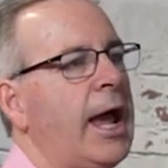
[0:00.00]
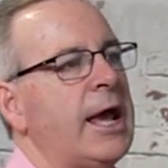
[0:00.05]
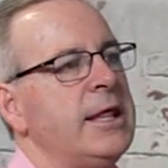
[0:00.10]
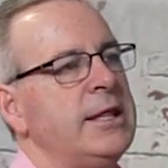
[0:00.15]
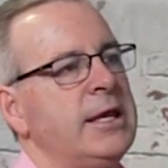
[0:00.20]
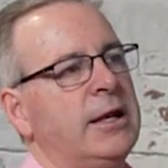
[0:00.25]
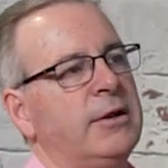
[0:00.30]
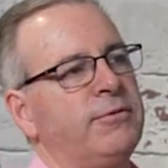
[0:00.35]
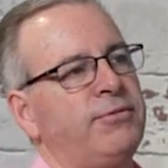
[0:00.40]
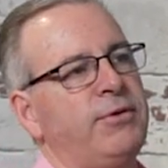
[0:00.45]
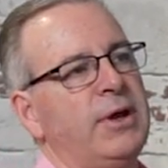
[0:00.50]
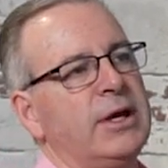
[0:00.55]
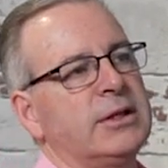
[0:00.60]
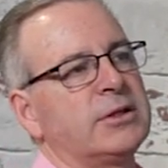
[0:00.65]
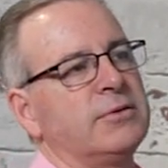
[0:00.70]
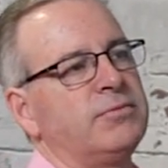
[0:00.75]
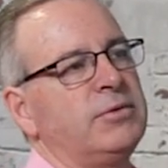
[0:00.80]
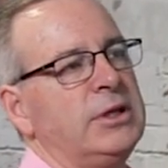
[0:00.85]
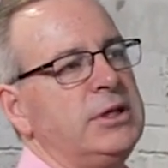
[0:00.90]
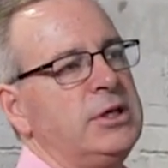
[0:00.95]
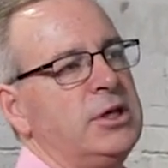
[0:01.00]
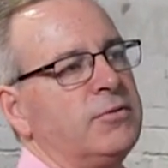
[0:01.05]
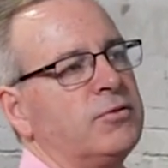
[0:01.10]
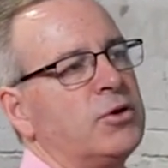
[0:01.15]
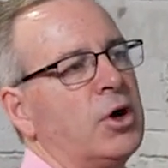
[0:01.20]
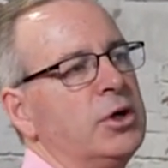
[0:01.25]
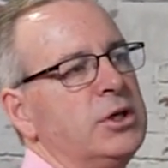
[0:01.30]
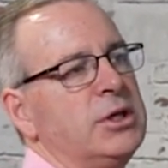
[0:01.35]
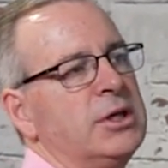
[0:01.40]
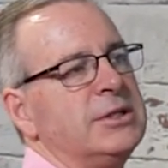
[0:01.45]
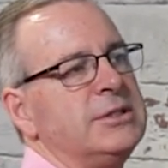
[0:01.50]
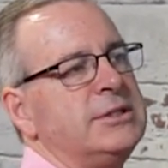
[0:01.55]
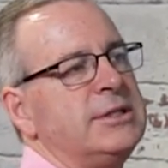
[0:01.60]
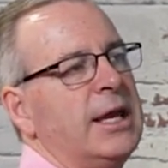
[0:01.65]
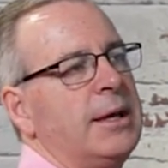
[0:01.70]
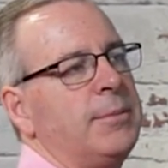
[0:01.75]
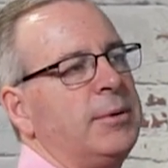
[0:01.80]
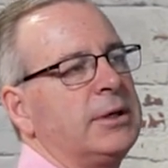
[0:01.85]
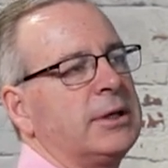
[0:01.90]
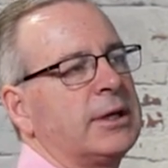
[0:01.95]
And then effectively, you've got your
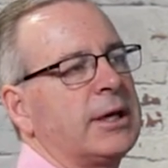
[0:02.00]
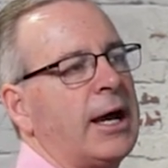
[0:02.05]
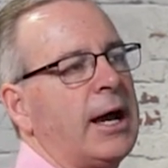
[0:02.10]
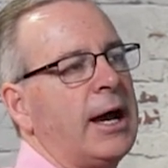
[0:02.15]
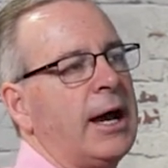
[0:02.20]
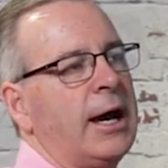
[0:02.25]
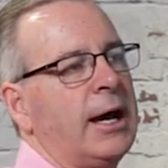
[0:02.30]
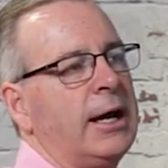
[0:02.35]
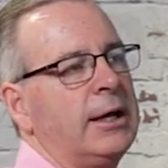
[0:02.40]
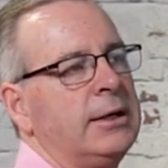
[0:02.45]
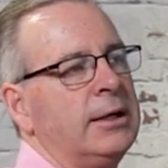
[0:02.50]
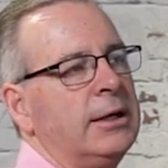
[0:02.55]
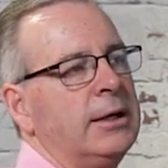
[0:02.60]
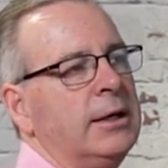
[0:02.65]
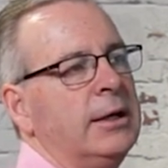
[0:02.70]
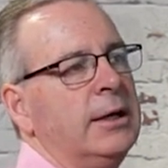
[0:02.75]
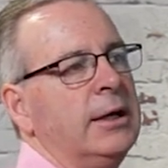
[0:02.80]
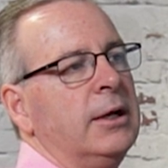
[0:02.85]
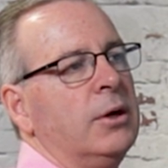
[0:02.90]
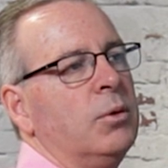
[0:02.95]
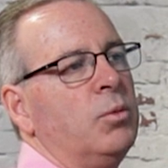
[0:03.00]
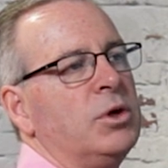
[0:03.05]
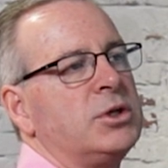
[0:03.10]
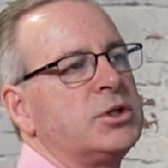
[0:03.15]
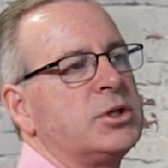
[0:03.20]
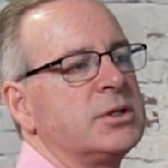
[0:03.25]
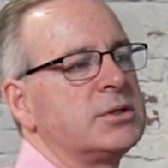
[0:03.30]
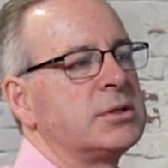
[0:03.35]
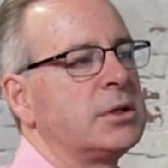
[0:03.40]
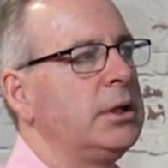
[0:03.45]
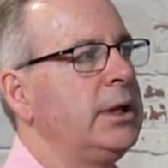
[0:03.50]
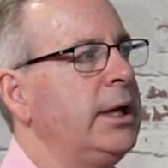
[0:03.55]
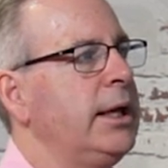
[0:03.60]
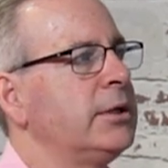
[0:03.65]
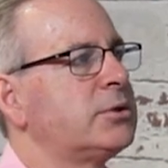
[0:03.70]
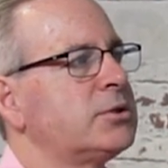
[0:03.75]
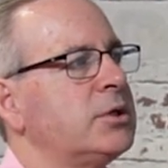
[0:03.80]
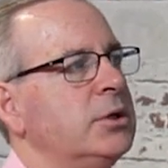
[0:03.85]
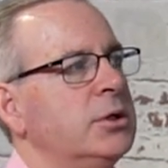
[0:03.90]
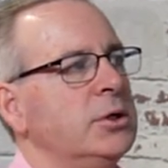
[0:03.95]
debit card, which is
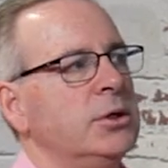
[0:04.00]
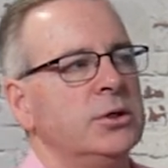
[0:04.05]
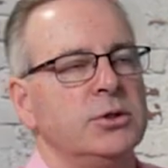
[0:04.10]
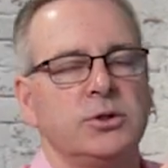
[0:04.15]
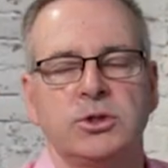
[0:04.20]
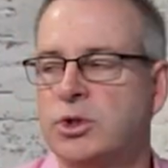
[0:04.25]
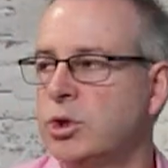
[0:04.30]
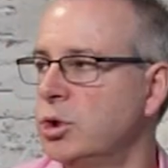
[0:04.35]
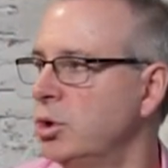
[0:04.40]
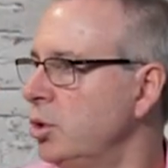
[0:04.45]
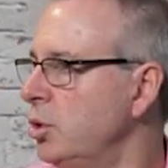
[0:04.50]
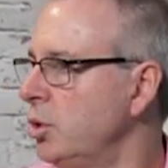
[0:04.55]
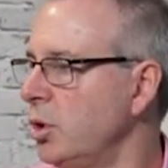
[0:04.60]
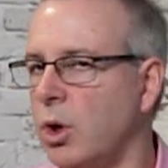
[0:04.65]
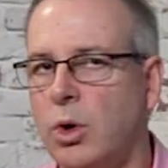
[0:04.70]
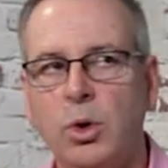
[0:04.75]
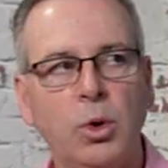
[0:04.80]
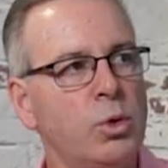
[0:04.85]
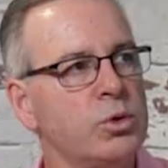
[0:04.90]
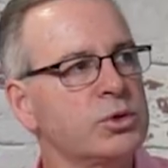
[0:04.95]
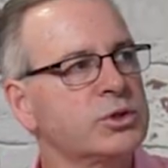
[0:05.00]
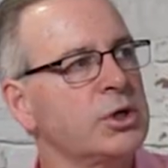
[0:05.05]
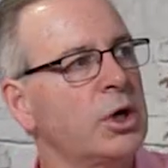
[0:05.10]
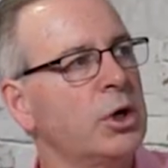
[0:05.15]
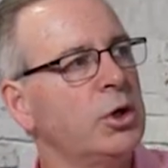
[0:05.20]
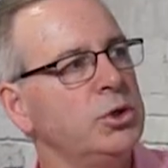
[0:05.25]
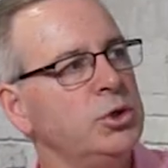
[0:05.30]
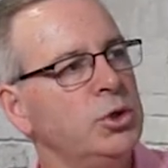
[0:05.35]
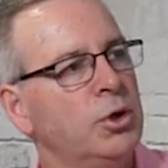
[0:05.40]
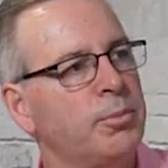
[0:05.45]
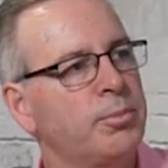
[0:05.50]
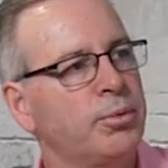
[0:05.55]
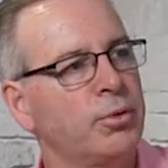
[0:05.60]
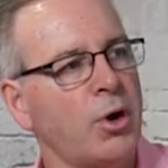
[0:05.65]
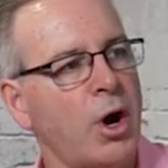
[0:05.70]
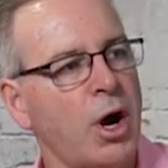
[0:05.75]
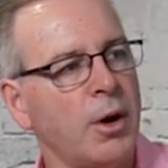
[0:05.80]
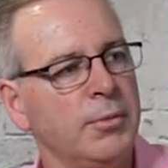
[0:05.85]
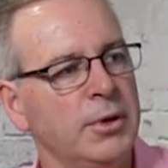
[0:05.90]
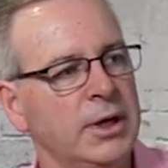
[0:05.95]
linked to also your
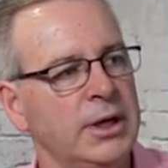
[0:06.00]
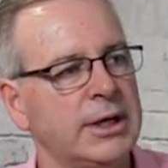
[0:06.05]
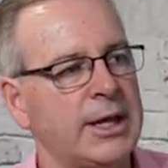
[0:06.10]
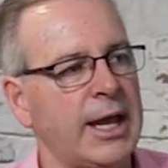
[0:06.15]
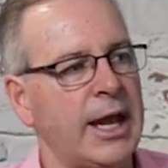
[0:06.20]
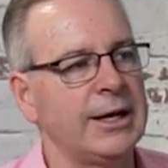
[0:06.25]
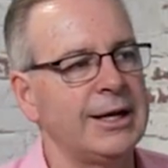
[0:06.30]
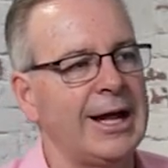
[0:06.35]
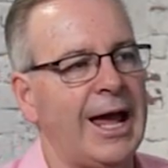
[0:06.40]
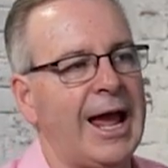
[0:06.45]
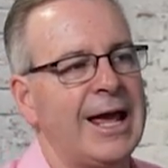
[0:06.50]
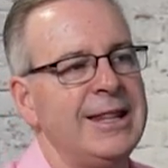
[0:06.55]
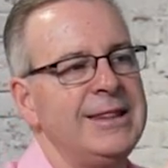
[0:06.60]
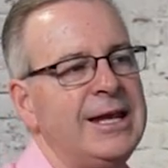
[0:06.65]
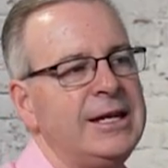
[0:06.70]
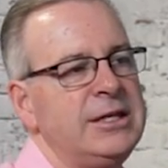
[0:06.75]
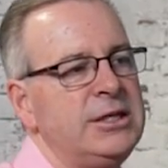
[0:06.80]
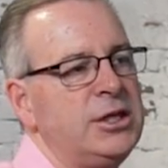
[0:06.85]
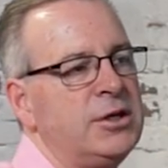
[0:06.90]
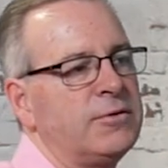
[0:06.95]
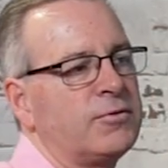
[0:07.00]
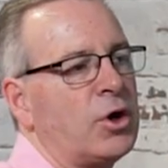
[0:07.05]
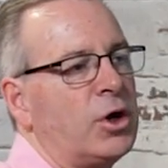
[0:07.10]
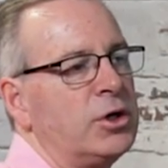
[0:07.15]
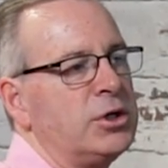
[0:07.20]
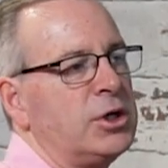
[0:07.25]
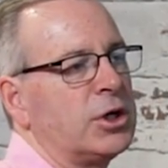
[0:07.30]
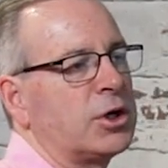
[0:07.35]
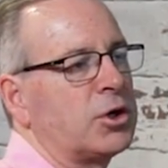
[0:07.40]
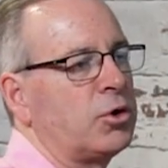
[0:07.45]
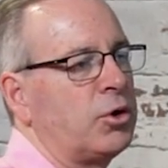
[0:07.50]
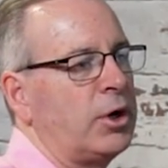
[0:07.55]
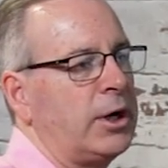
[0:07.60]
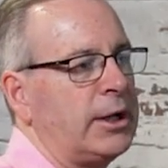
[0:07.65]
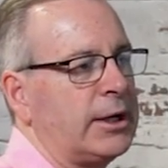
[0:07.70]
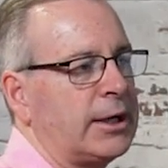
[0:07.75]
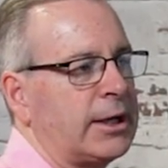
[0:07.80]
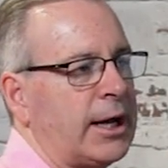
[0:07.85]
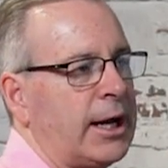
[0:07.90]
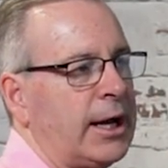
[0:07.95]
primary account. And then you've got your
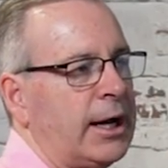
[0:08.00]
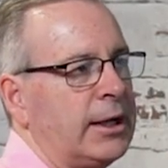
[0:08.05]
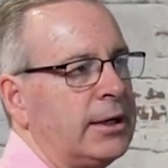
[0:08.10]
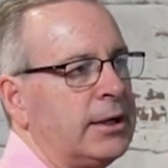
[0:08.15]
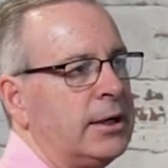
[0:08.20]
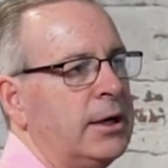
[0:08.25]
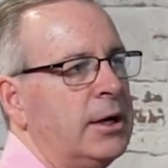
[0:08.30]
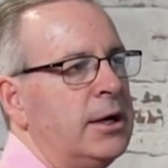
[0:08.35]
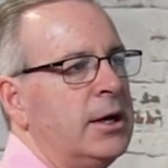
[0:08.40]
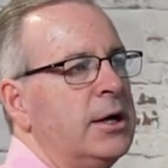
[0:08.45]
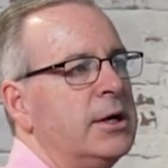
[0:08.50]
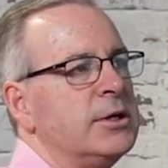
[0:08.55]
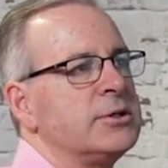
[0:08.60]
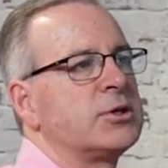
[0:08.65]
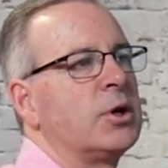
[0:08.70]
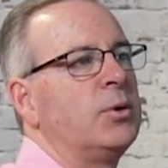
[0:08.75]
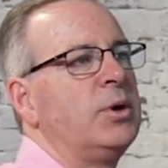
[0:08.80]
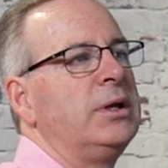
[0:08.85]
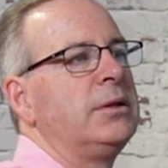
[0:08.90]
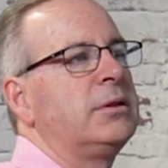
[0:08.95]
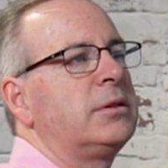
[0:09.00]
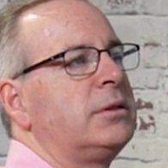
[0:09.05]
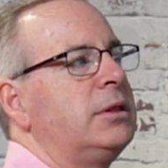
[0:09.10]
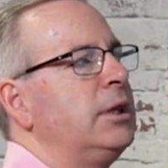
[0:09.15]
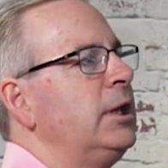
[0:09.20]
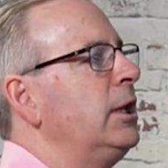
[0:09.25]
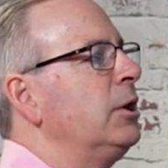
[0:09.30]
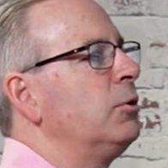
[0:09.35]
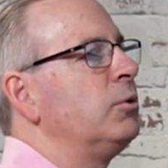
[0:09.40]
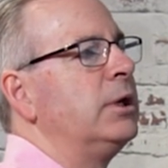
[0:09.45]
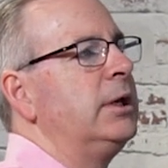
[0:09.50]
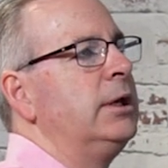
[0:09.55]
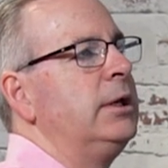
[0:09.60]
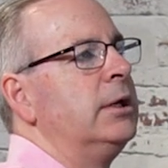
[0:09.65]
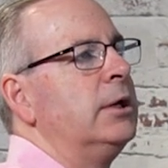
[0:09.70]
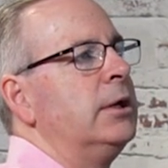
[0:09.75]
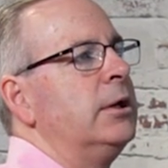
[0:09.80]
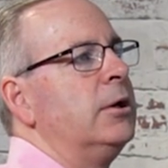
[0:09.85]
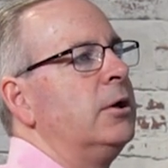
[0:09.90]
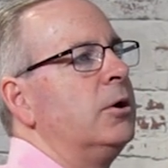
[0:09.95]
credit card. So in
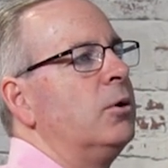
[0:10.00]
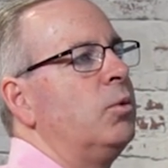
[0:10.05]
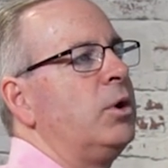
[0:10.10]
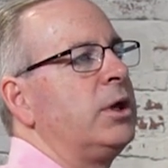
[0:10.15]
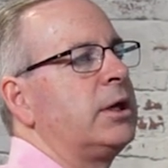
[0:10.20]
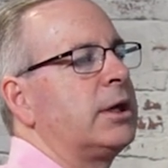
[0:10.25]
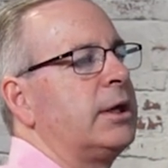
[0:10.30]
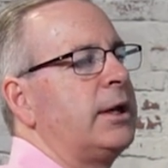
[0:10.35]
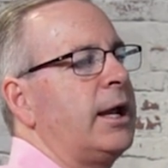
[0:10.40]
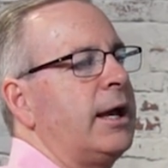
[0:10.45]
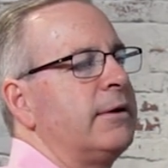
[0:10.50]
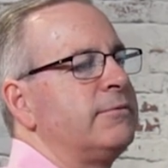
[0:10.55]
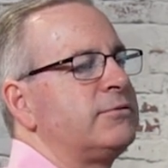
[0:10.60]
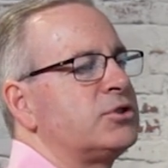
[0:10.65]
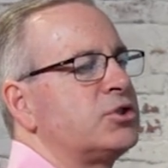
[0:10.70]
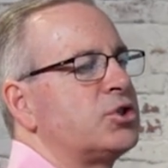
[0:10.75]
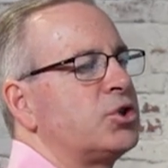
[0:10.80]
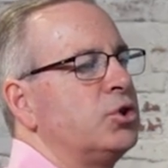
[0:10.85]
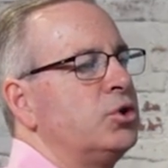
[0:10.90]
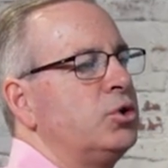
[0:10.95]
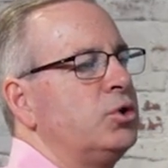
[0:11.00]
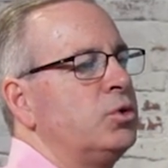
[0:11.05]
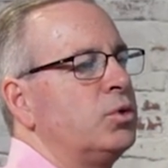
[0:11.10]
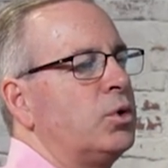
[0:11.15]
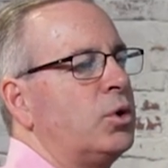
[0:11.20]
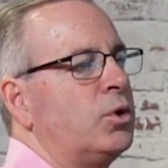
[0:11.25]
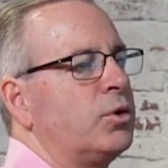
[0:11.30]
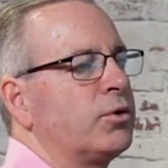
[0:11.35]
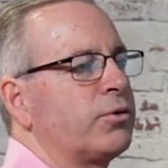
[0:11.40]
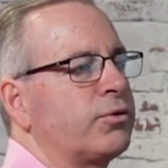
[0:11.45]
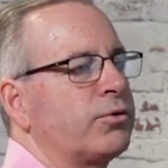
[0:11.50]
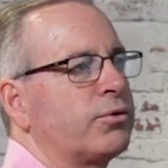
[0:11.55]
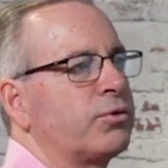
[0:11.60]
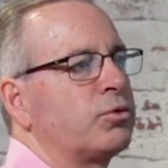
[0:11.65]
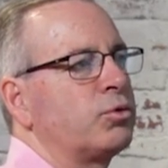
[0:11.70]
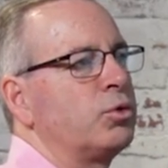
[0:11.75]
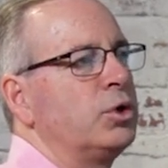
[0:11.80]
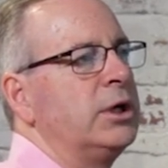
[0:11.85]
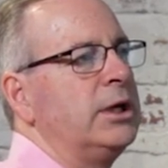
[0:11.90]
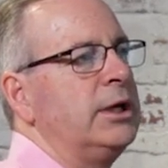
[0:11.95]
theory, we can have 2 or
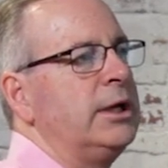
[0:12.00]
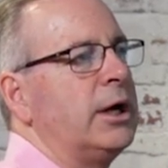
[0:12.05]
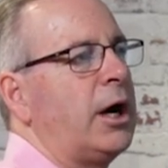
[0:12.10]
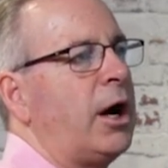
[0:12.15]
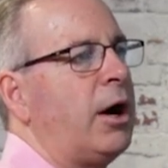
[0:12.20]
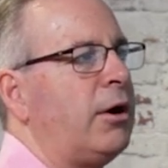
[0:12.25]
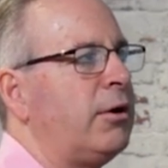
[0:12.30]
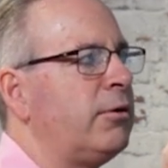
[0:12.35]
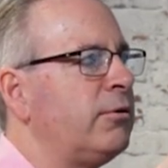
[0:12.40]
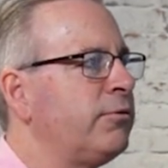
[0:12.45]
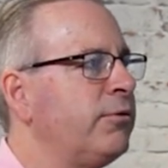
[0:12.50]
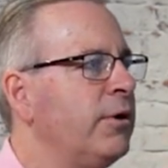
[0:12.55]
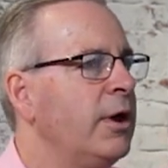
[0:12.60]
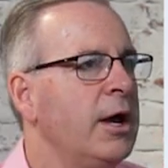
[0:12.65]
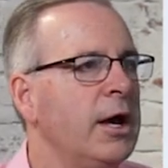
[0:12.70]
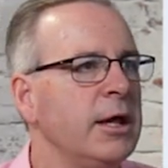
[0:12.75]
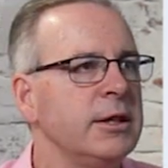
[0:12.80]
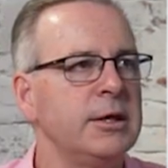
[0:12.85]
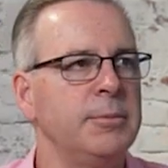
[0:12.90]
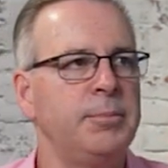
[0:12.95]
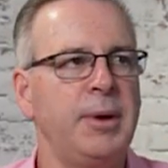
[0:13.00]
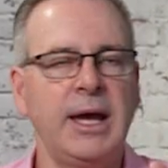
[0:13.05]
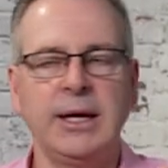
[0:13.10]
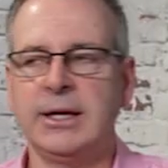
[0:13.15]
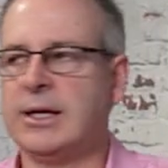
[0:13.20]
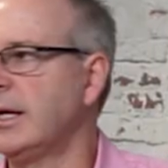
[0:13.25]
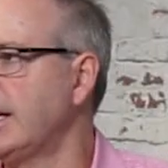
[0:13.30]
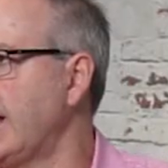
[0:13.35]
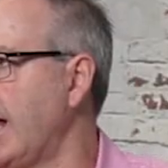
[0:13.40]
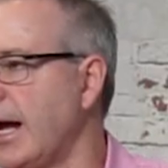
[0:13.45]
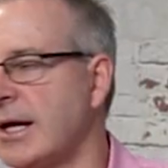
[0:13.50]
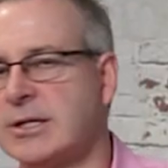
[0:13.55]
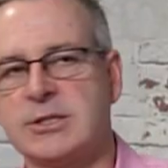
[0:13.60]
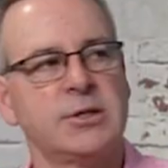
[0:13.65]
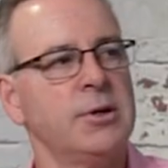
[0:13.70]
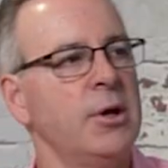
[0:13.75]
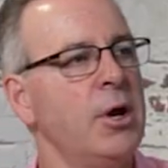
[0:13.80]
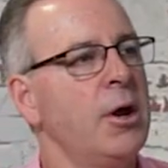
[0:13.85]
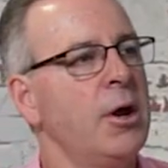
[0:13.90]
3 of the bank accounts,